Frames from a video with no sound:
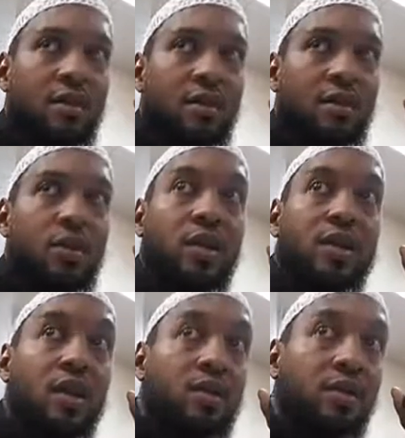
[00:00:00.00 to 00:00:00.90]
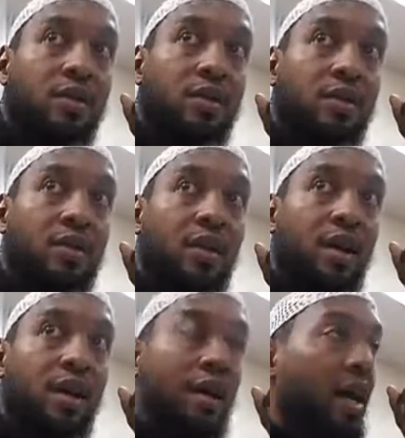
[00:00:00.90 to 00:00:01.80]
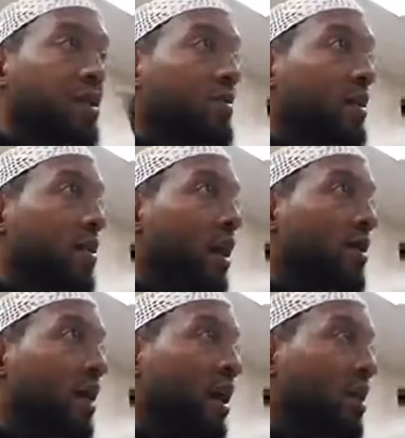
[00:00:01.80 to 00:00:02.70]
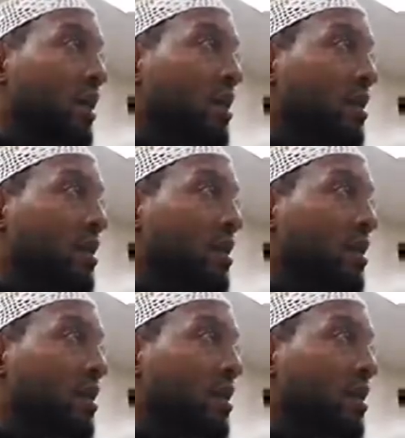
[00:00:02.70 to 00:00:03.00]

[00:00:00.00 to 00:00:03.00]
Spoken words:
So what did he say to him? He asked him in Talib of Hadith.